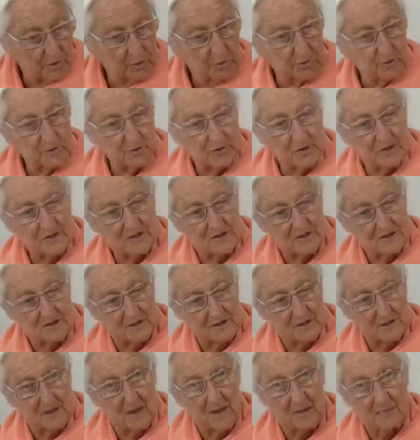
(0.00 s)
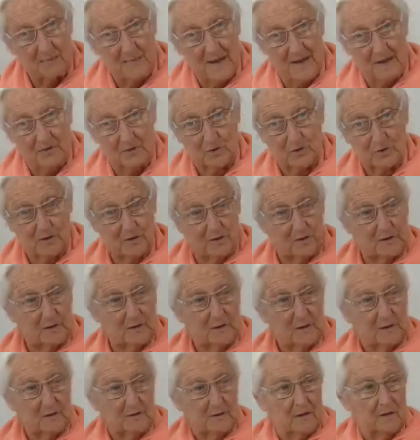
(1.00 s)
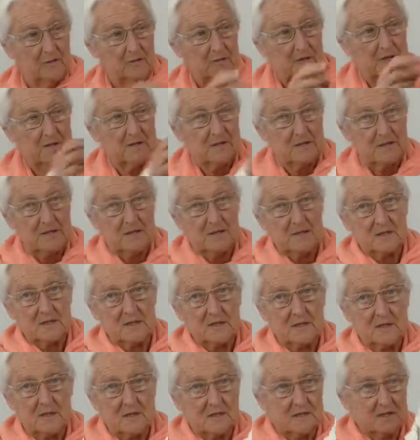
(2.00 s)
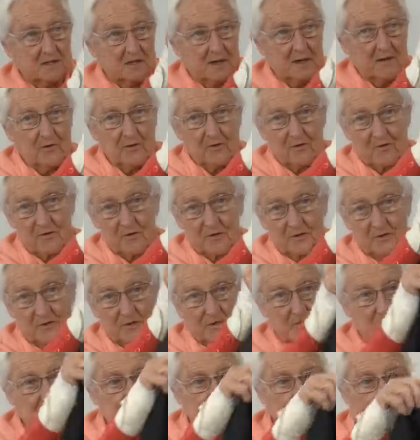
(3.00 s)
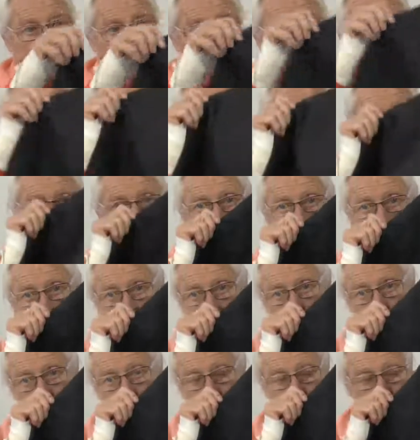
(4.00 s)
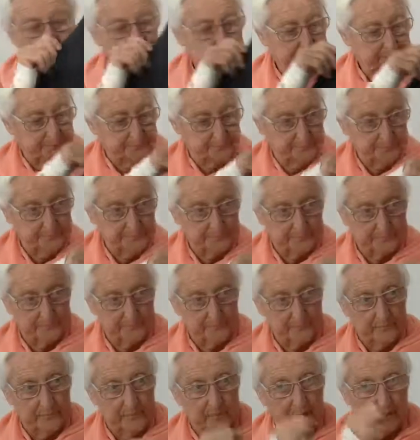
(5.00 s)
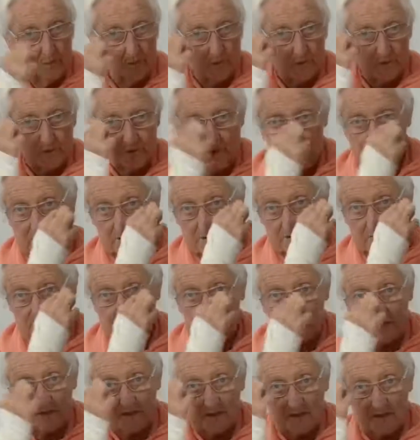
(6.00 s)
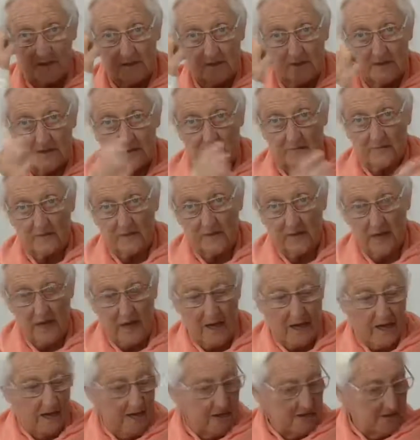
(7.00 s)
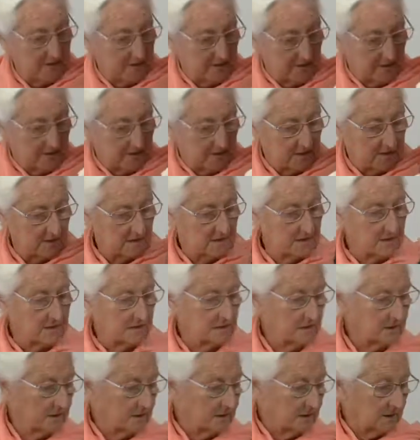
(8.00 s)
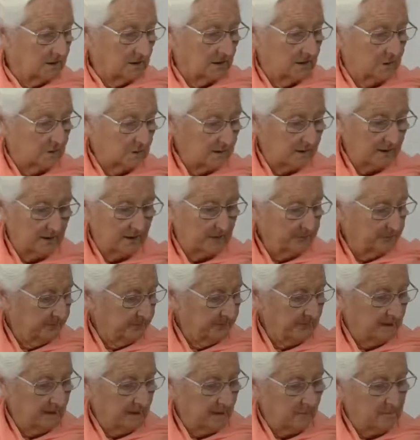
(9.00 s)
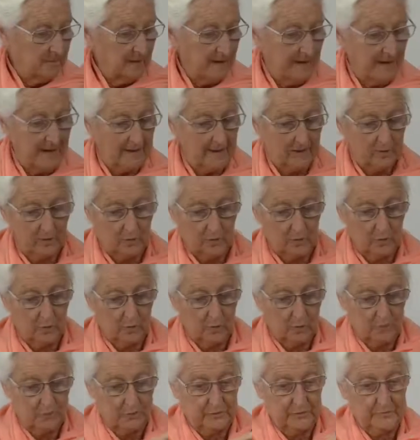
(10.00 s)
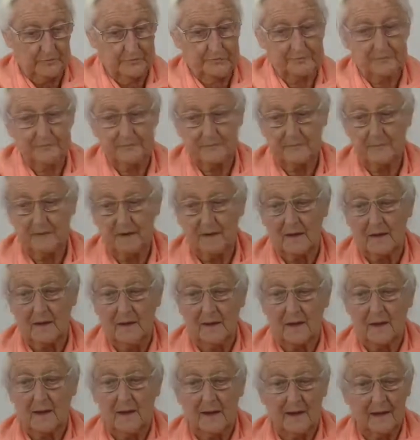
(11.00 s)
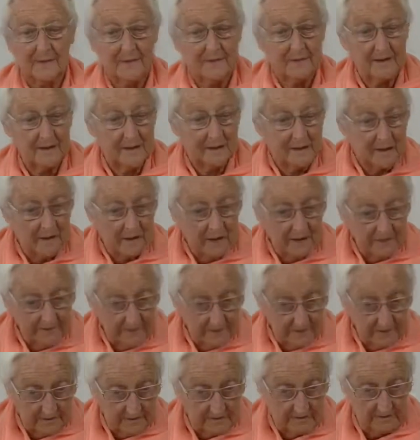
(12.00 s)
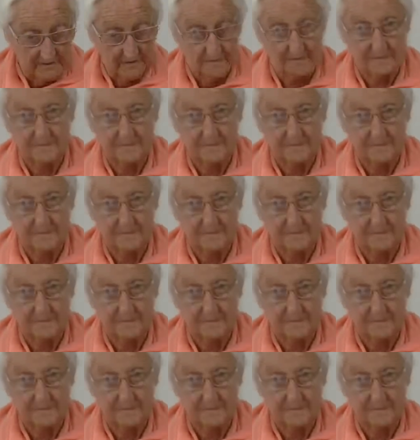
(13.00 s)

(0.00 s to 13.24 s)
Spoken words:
you can just imagine that this is a terrorist's hood. With just the slits for the eyes. Okay, a black hood. And the other